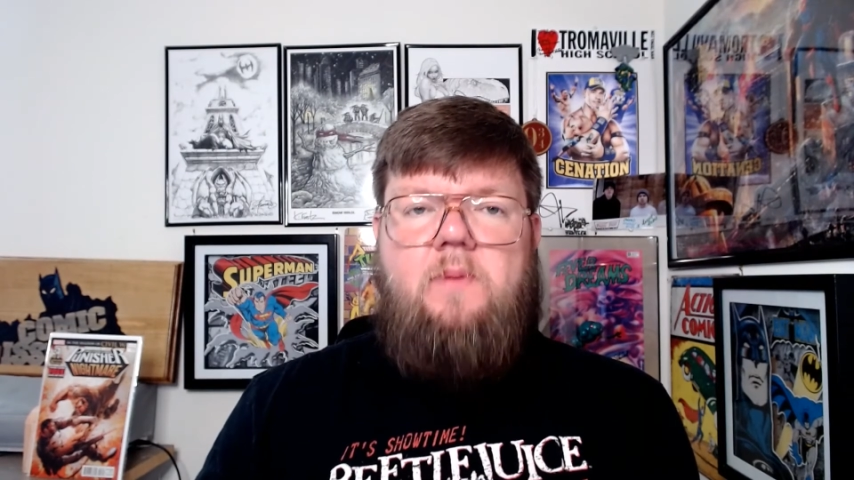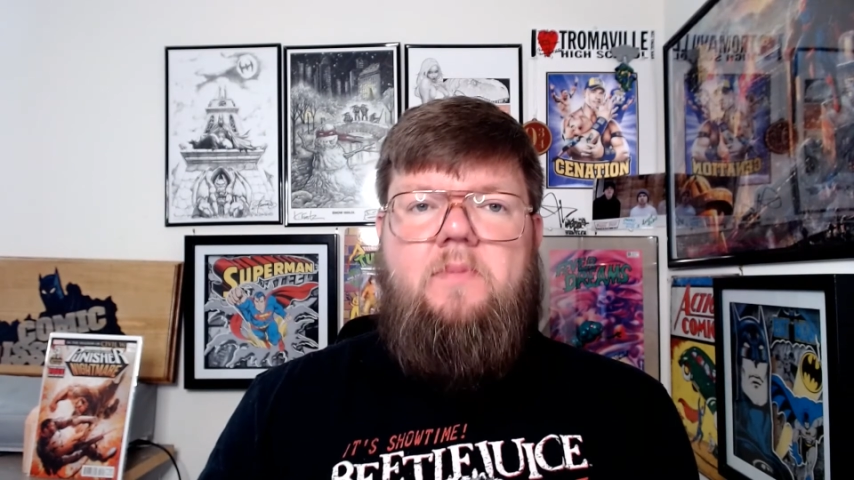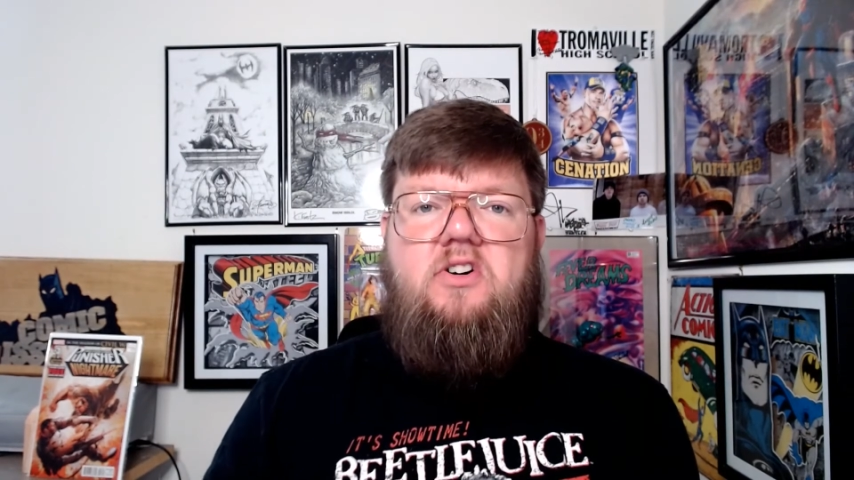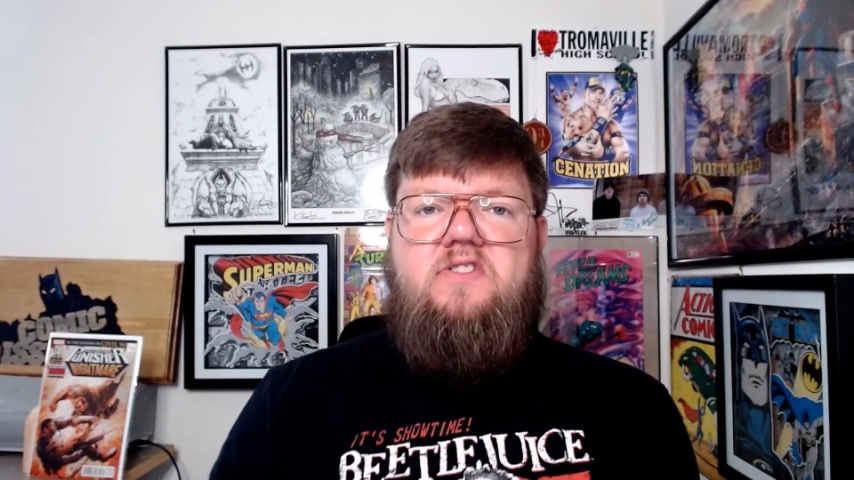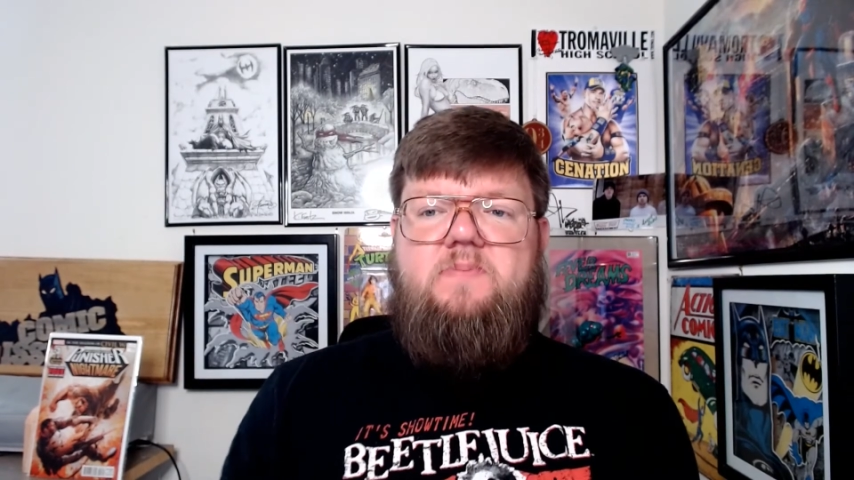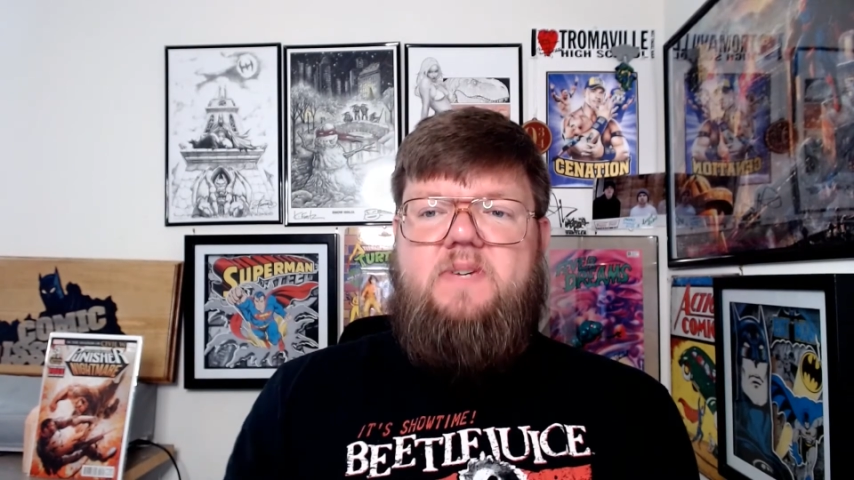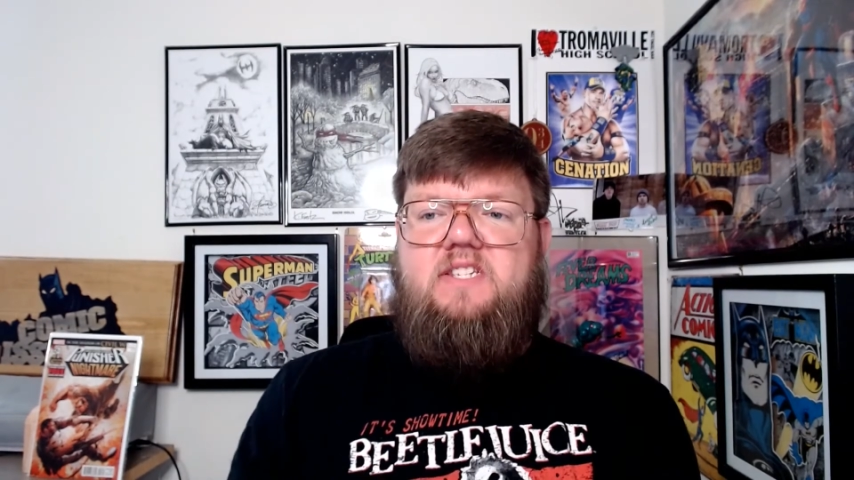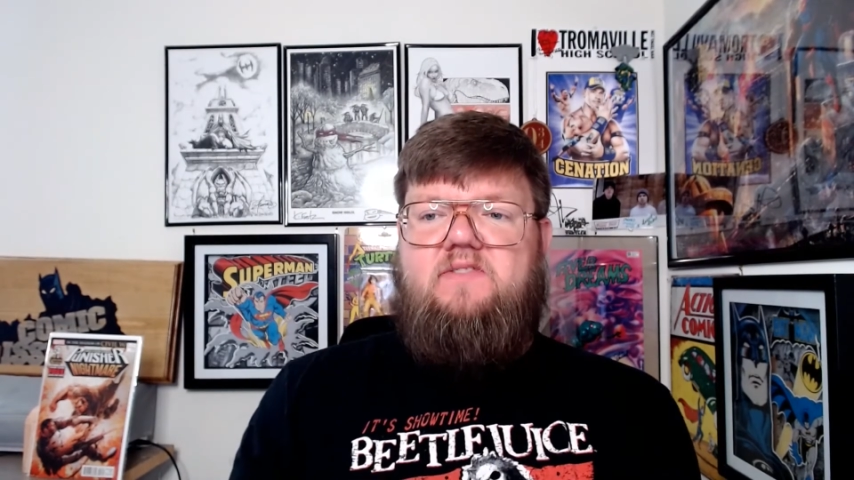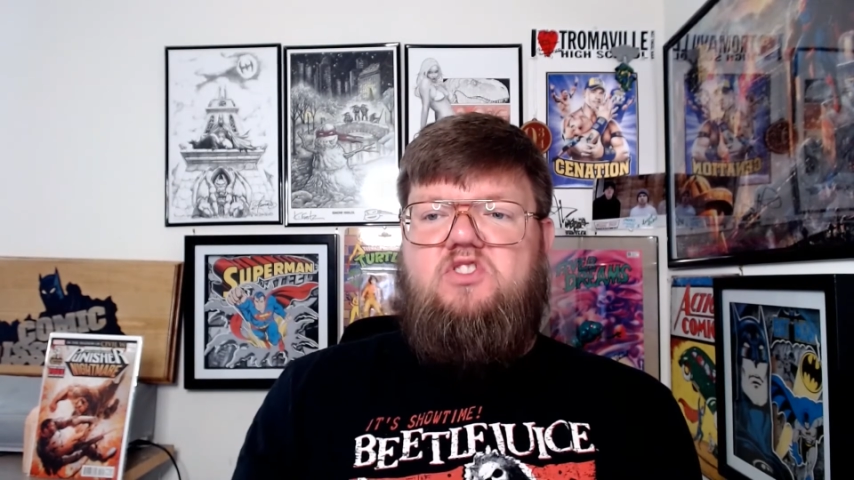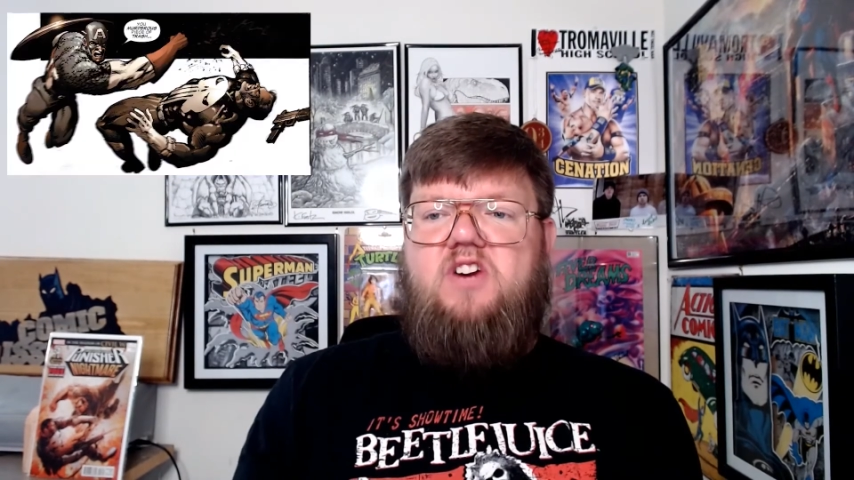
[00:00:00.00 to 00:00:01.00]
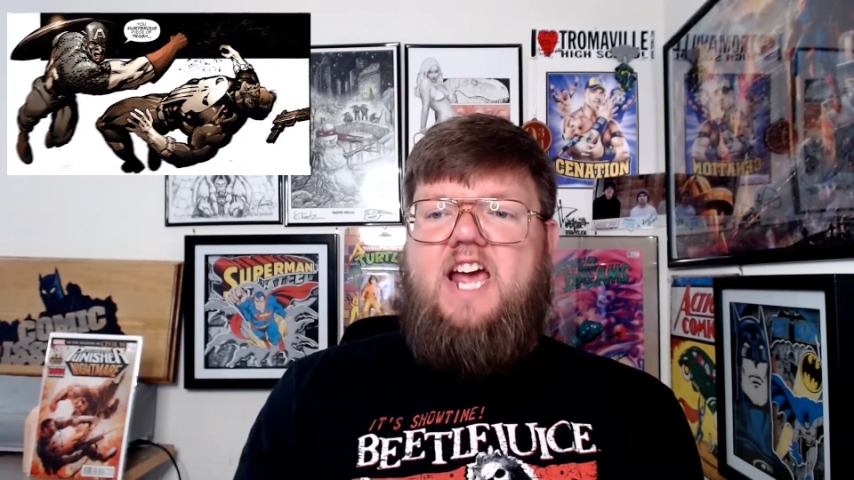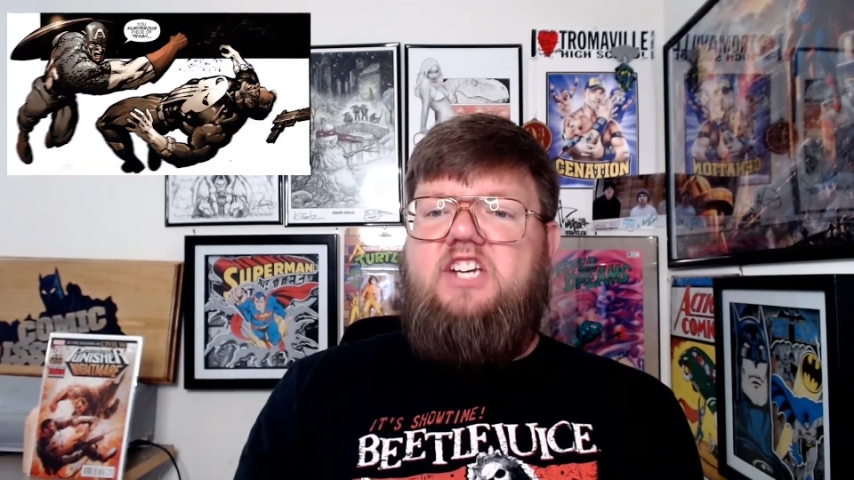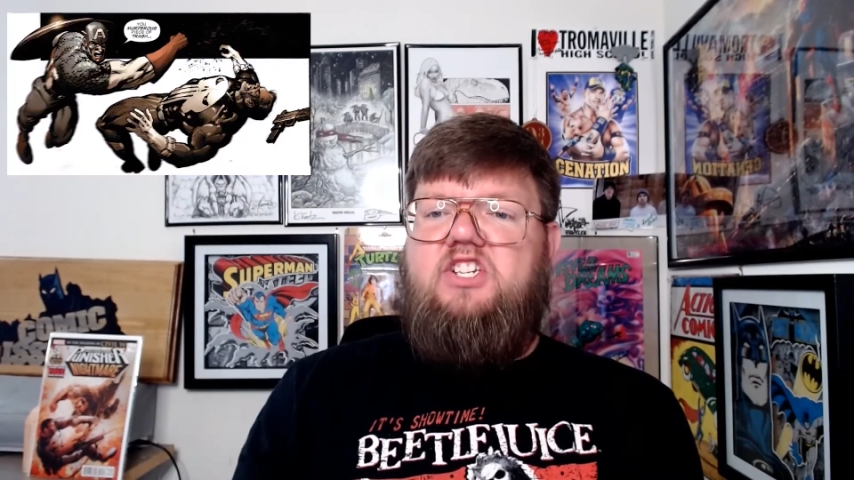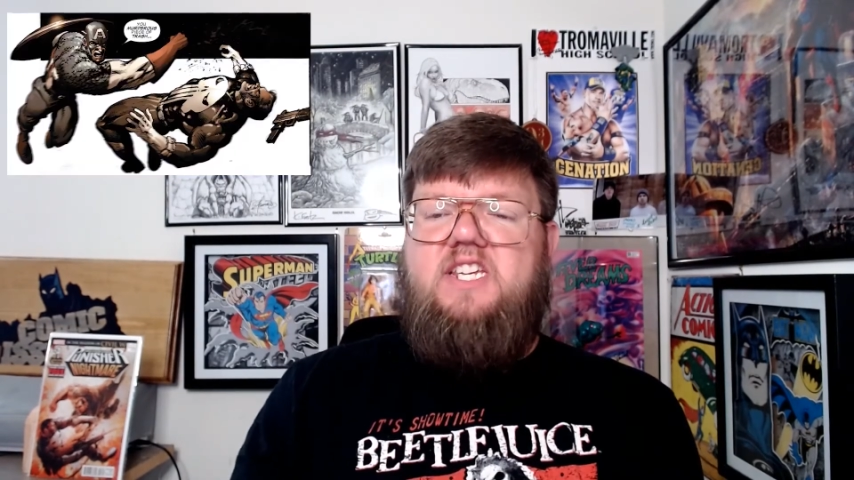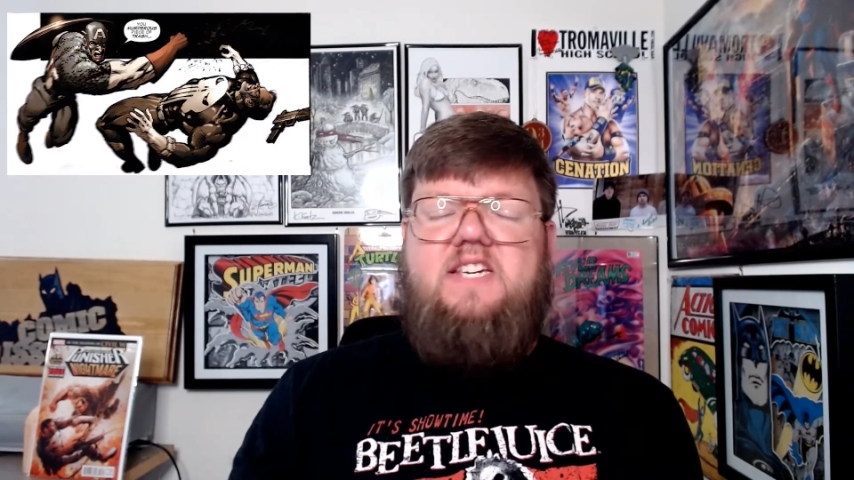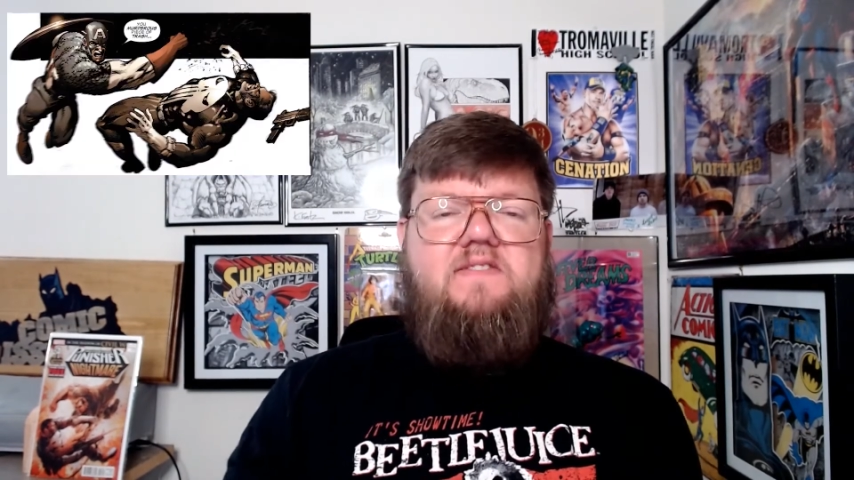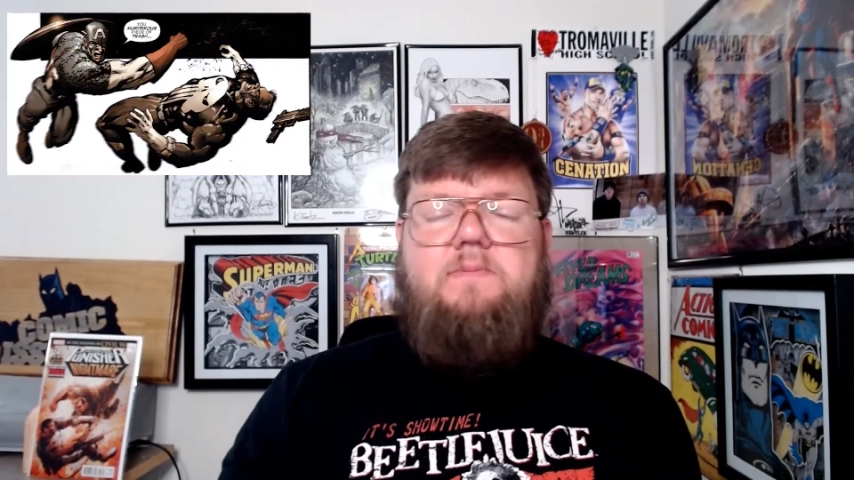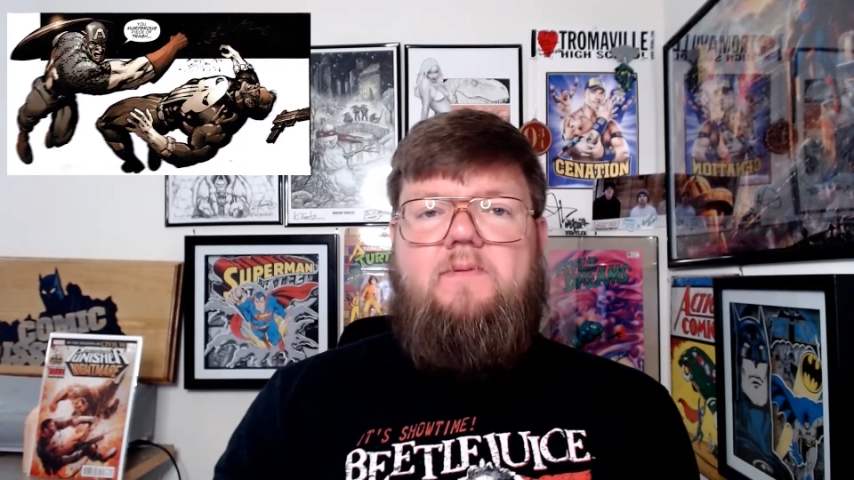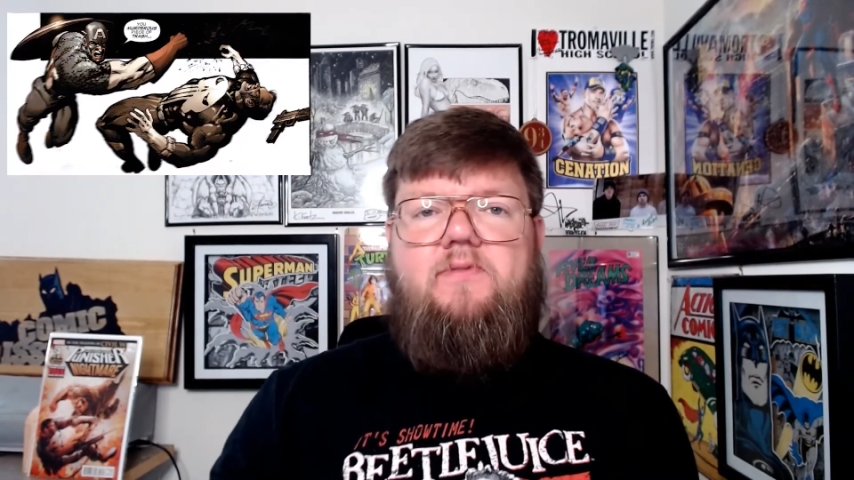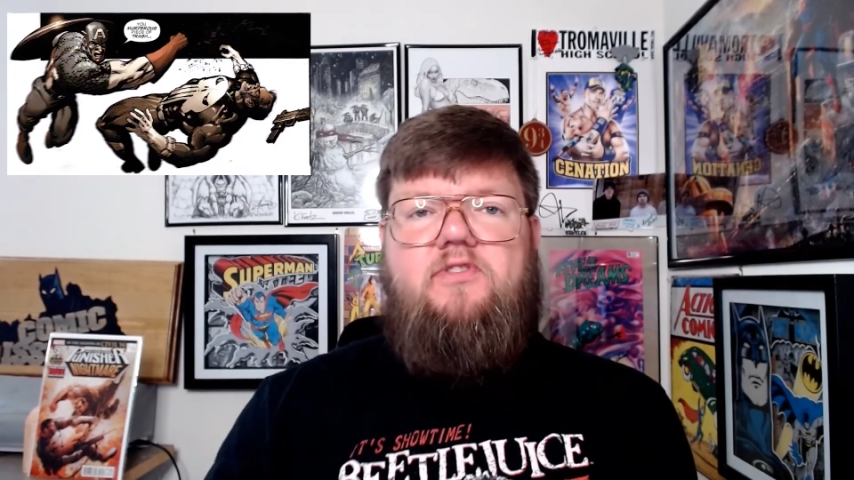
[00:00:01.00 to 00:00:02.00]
murderous piece of trash and gives him a